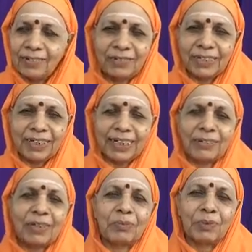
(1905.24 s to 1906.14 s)
We
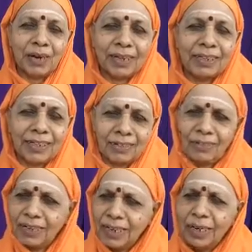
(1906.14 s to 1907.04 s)
never bother.
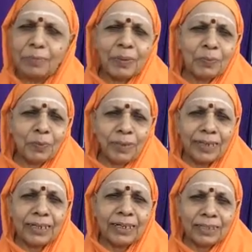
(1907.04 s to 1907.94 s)
Worldly people,
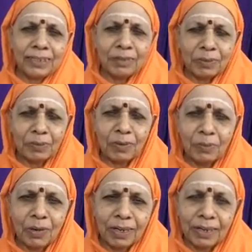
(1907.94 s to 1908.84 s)
materialistic people
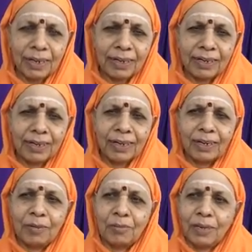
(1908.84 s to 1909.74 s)
bother.
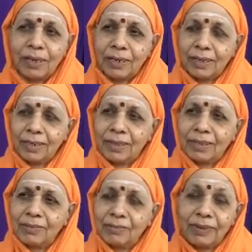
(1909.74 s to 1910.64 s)
But
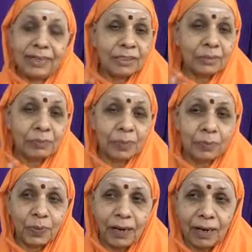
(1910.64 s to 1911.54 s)
wise
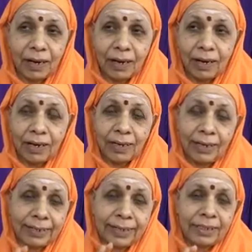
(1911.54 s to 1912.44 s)
people,
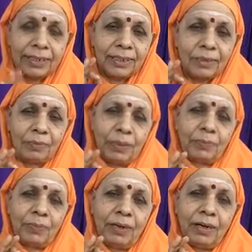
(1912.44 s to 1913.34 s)
intelligent
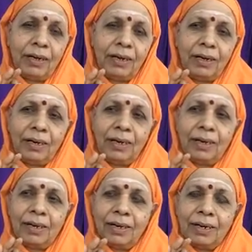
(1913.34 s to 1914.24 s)
people,
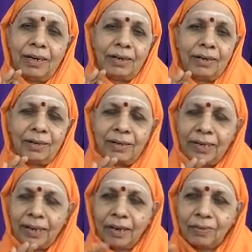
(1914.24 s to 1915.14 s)

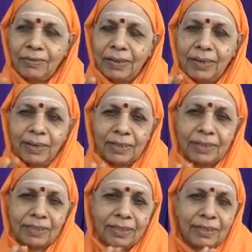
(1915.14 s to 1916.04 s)
never
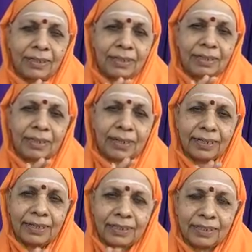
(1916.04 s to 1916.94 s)
consider
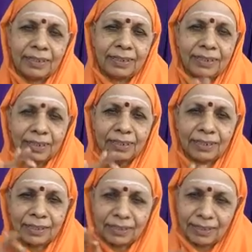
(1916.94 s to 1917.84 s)
that richness as a
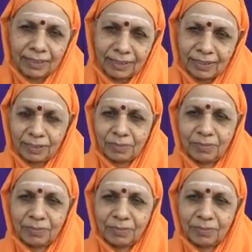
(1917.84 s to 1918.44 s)
richness.